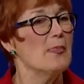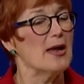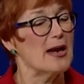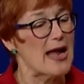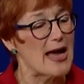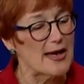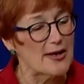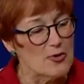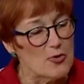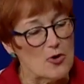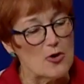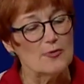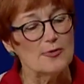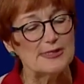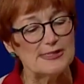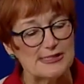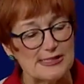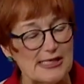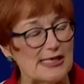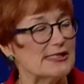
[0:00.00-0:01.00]
But I
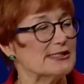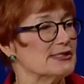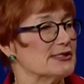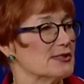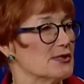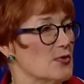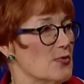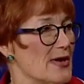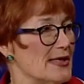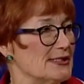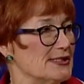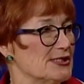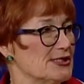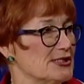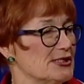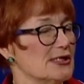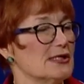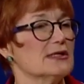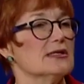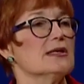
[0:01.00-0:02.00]
always ask the
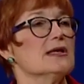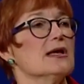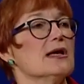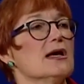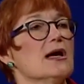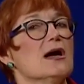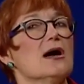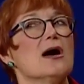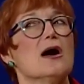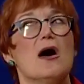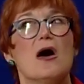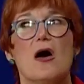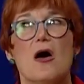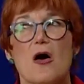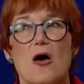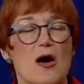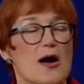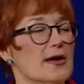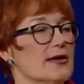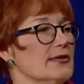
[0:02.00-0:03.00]
question,
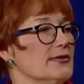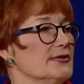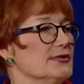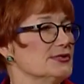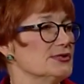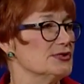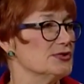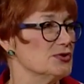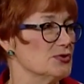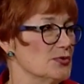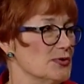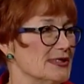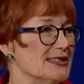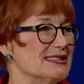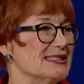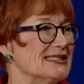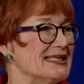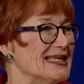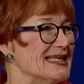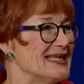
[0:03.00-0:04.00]
are the
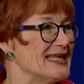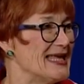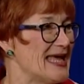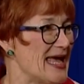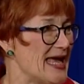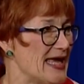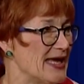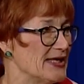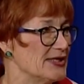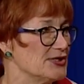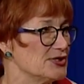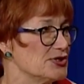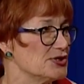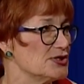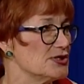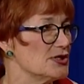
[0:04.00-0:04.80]
students engaged?